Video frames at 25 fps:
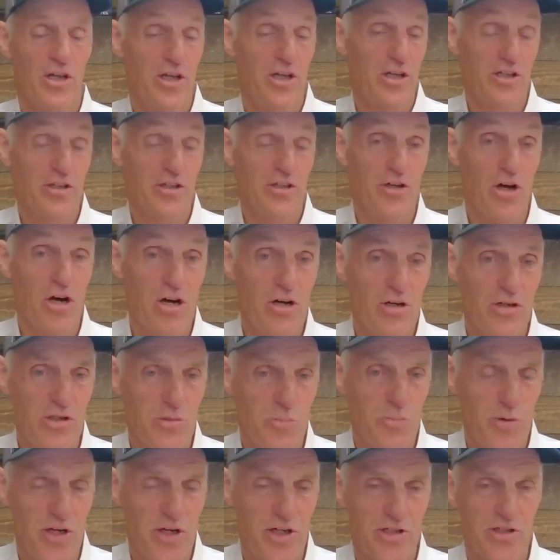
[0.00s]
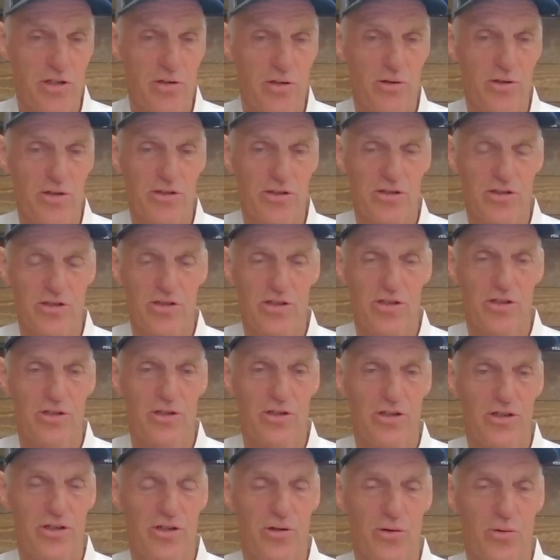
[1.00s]
and a dog speaks to us,
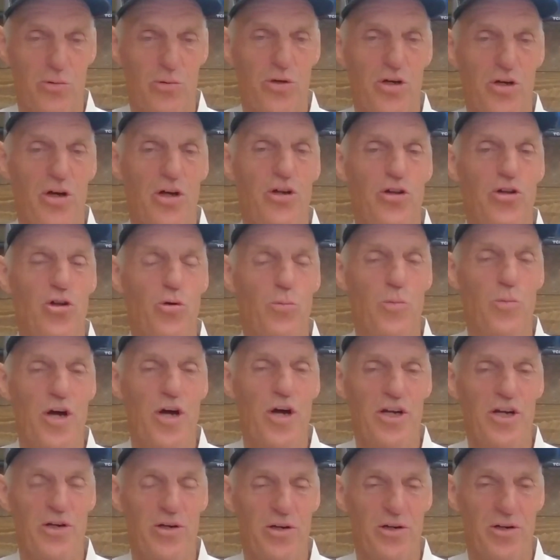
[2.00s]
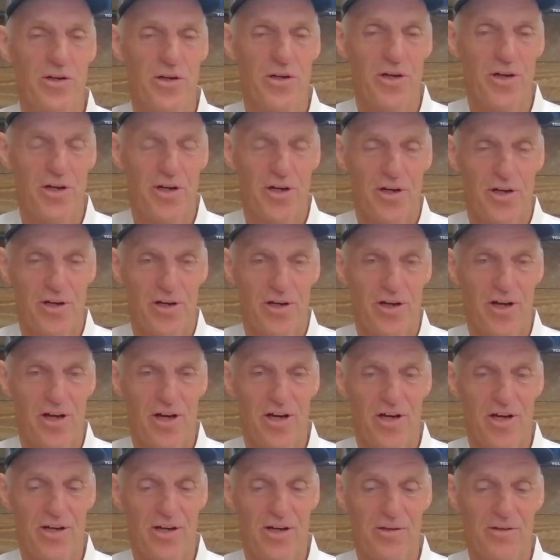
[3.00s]
you know, no matter
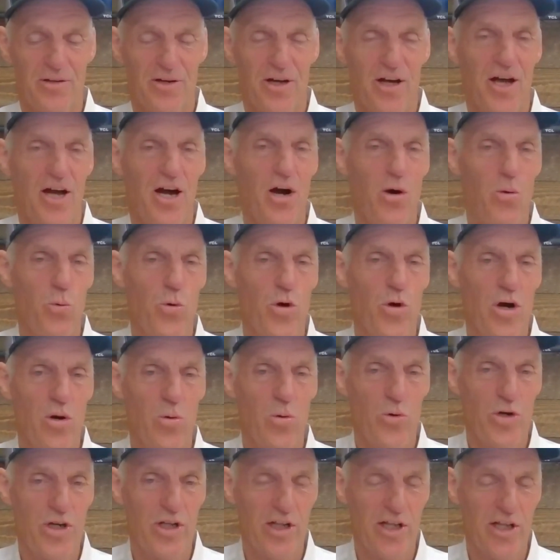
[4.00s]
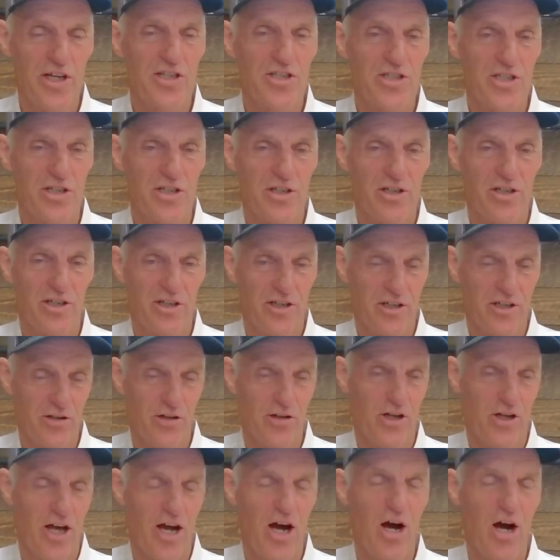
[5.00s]
how well we
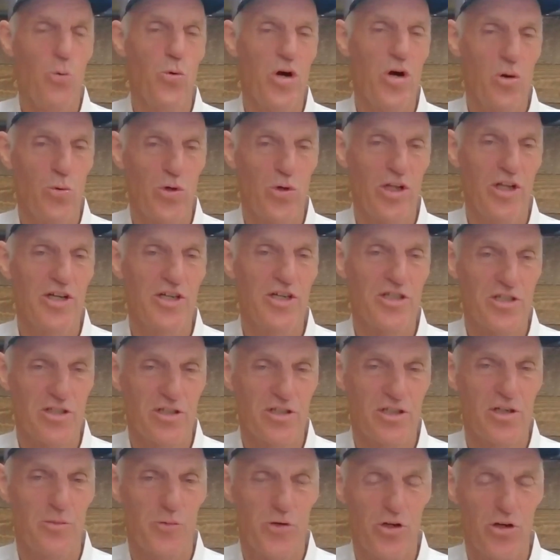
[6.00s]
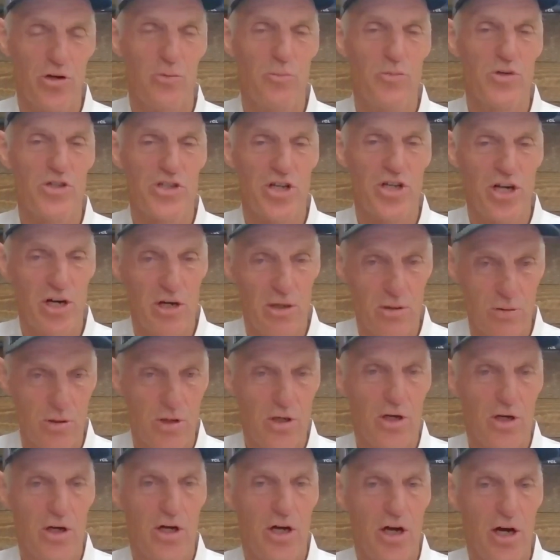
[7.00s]
listen determines
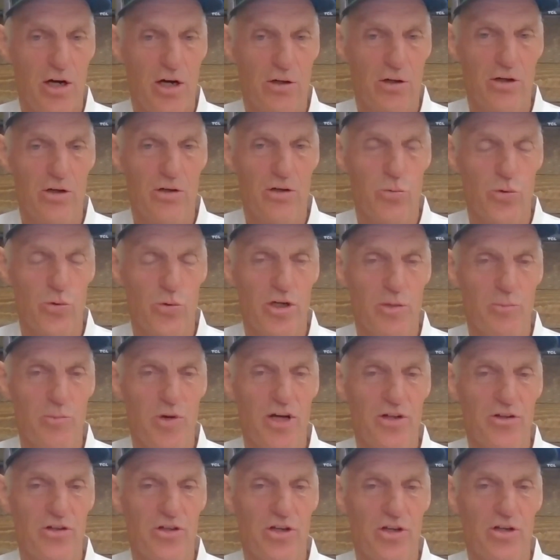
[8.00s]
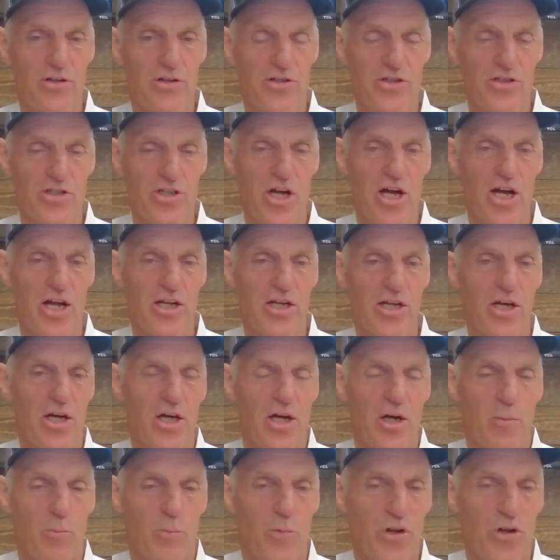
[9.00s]
how good we come out the other side.
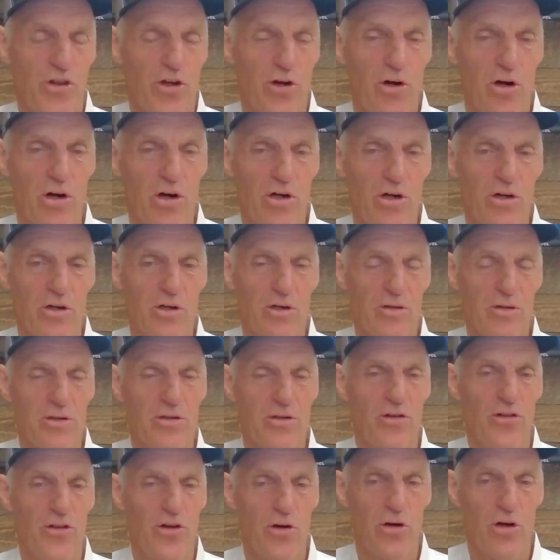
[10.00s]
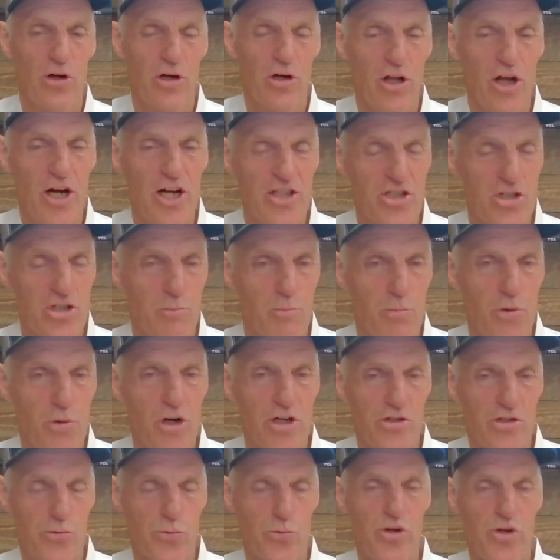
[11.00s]
But there are lots of
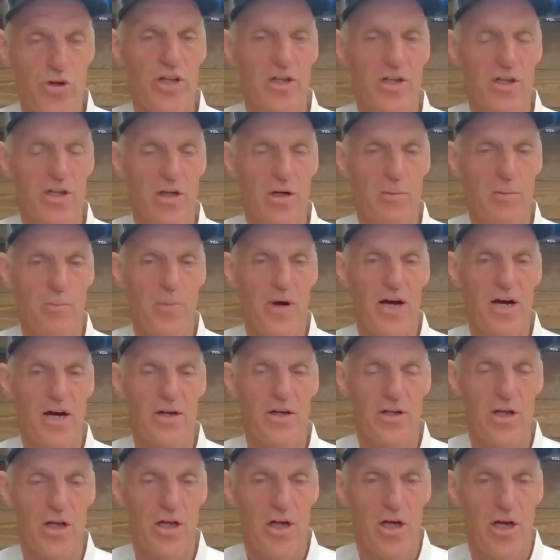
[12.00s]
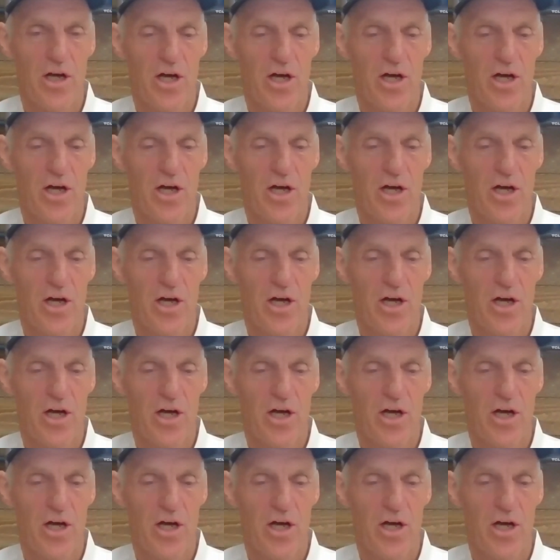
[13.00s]
books written about